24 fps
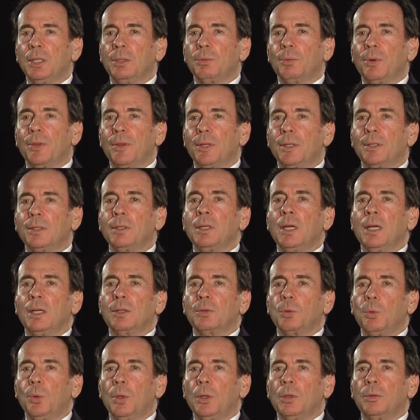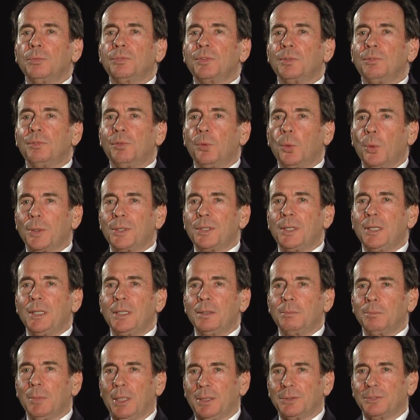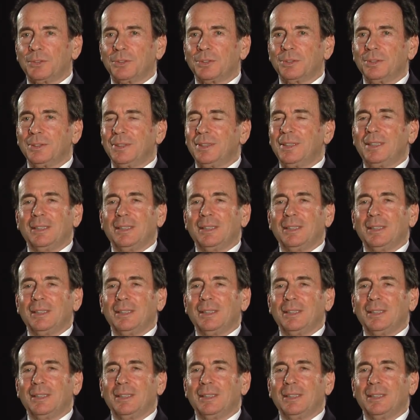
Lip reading: within 12 to 14 months.